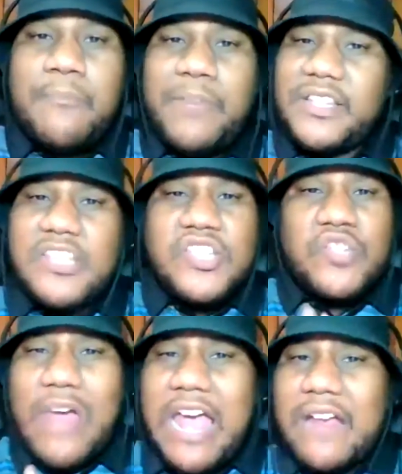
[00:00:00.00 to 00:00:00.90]
but the
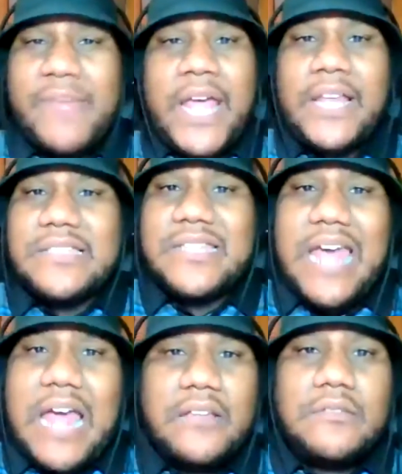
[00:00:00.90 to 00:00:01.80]
swag, man, it's
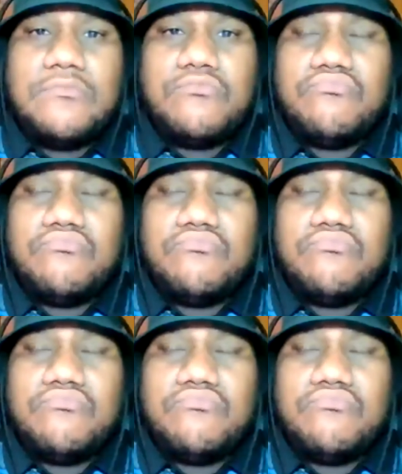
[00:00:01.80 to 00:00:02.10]
gotten